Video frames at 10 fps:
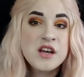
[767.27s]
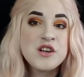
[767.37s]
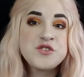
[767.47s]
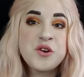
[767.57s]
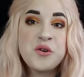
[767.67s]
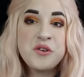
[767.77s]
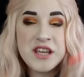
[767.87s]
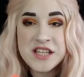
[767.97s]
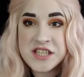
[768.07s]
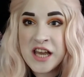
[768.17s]
So
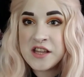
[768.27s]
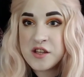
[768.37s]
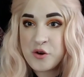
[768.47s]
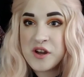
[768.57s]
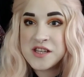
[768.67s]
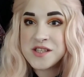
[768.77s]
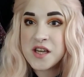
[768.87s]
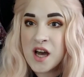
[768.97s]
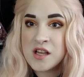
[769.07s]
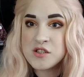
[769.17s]
you take the crazy
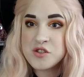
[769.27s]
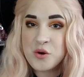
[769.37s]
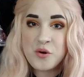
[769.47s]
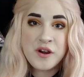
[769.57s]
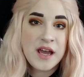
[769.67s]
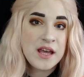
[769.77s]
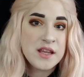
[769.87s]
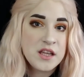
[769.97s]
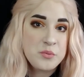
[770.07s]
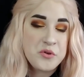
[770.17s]
color story and
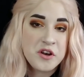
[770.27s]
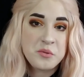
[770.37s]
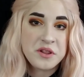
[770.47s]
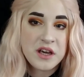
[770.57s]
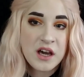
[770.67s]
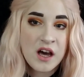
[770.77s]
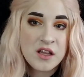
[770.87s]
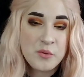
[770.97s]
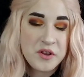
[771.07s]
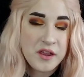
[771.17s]
then you put it with
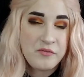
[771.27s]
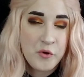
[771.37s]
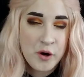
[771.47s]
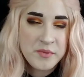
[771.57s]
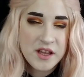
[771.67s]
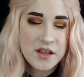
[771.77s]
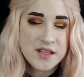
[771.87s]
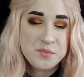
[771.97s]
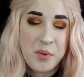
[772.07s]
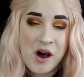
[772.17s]
a formula
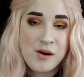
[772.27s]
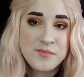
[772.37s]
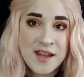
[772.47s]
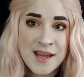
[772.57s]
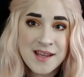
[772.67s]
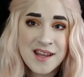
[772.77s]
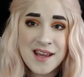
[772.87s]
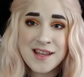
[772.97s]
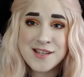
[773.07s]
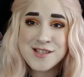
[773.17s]
that's bomb
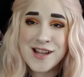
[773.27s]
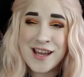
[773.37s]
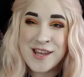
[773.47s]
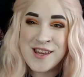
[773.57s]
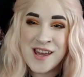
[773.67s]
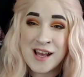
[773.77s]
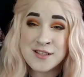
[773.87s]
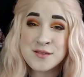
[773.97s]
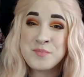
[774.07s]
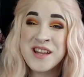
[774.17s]
diggity, and it's like,
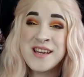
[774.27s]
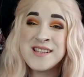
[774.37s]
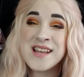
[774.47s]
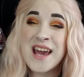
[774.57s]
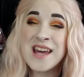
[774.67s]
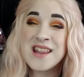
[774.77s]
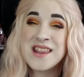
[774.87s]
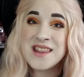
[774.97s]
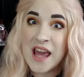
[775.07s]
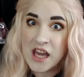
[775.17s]
yes, please and
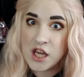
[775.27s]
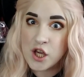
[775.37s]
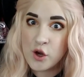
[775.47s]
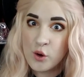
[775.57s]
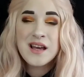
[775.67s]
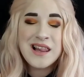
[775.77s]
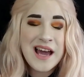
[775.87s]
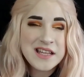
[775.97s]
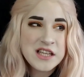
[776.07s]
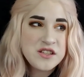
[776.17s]
thank you.
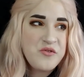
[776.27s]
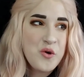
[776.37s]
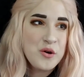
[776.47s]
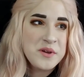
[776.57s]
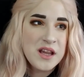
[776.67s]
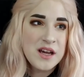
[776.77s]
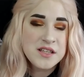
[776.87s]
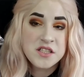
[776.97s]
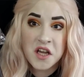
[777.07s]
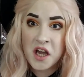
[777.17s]
Like, this formula
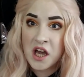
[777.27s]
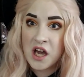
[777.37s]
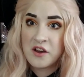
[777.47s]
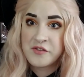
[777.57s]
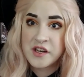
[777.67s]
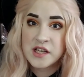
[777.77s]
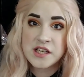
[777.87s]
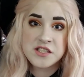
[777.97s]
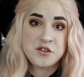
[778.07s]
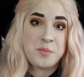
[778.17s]

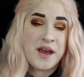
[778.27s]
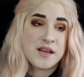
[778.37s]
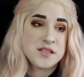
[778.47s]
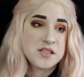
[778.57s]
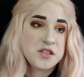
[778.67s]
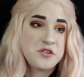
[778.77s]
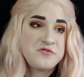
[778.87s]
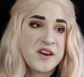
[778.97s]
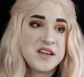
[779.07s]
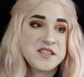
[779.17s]
definitely surpasses Too
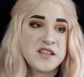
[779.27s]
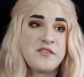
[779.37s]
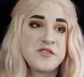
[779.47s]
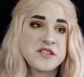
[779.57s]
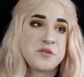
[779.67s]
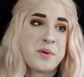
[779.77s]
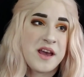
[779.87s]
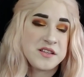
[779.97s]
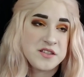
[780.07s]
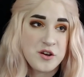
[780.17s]
Faced, definitely
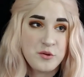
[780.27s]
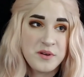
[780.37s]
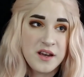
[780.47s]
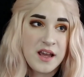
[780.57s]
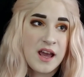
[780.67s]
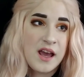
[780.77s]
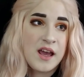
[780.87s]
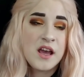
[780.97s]
surpasses Urban Decay,